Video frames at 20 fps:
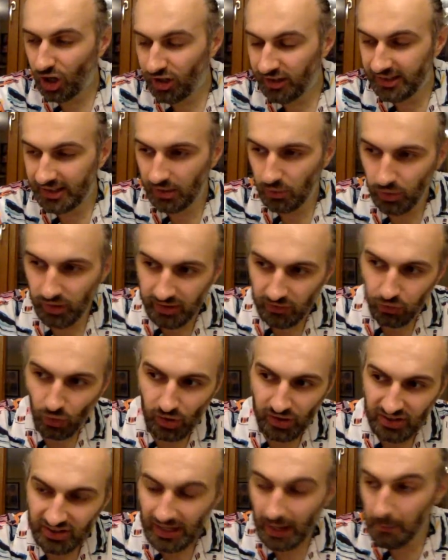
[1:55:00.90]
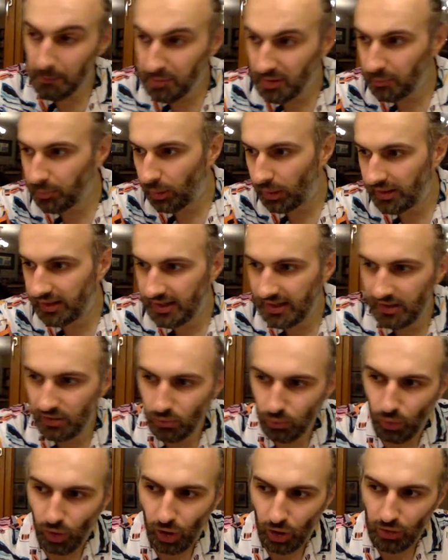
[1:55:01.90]
consequence for some people in
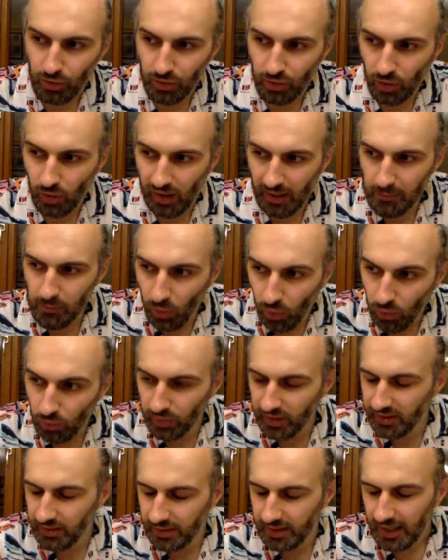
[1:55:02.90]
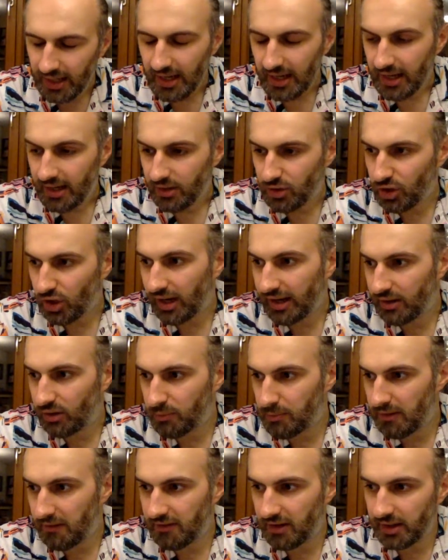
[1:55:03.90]
this world? I'm always trying
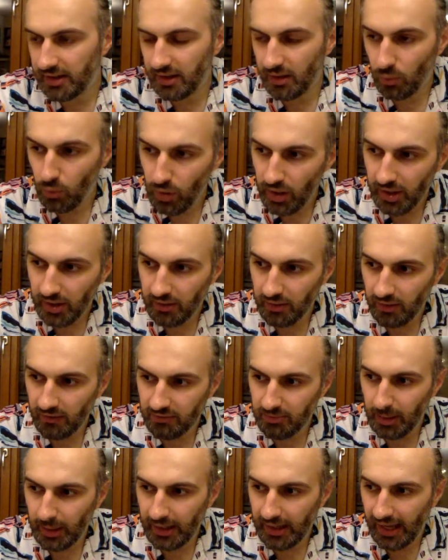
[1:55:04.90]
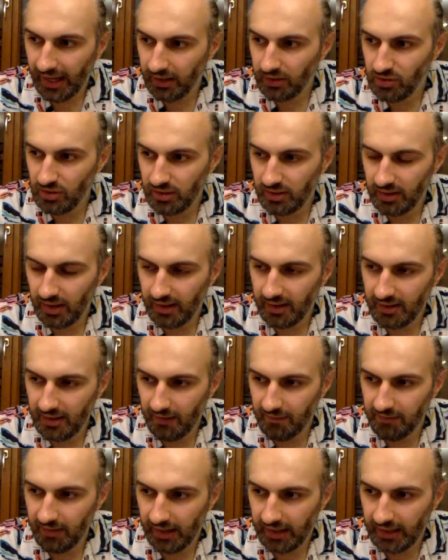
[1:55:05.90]
to be very aware of my actions and
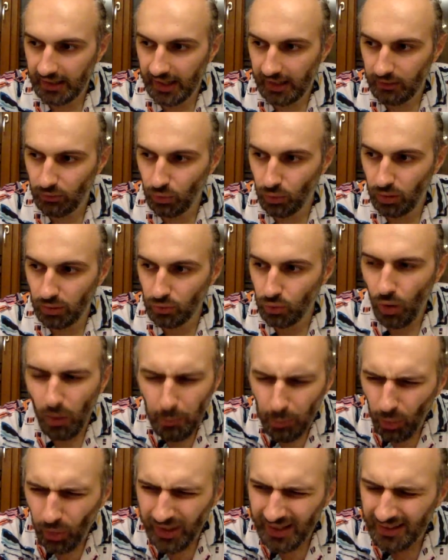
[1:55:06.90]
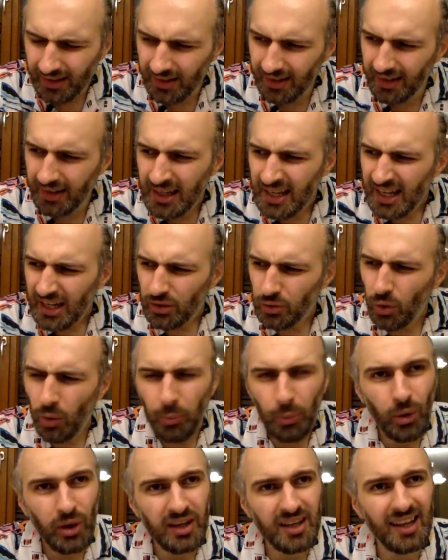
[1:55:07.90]
stuff like that. To a point
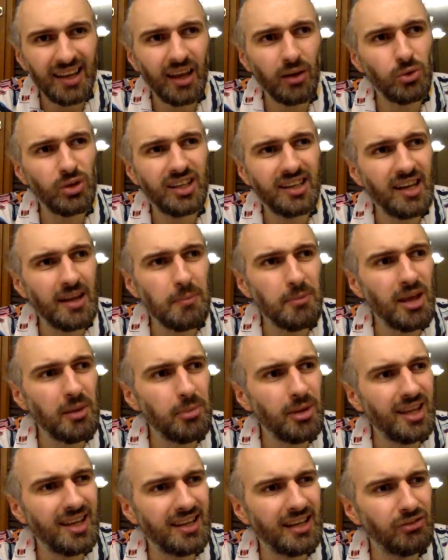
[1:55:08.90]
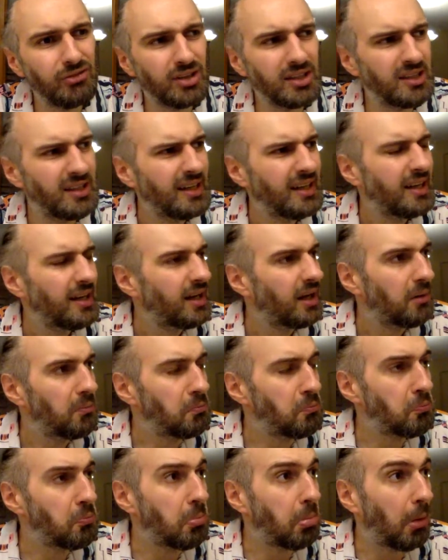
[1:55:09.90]
that I would say maybe it's even,
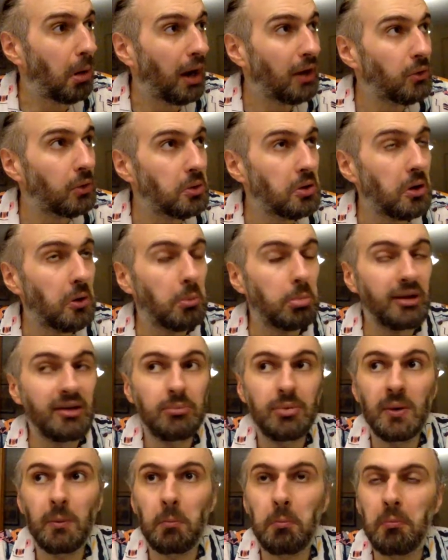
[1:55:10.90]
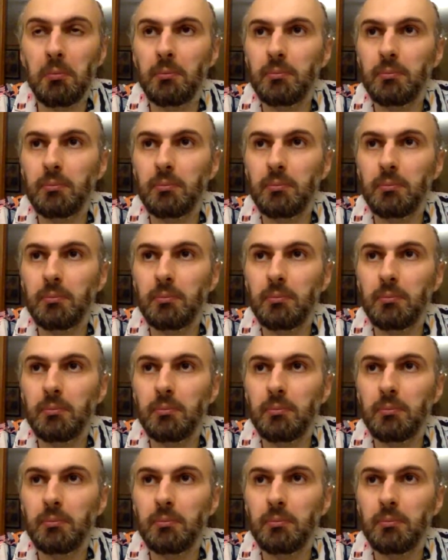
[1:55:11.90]
I don't know, maybe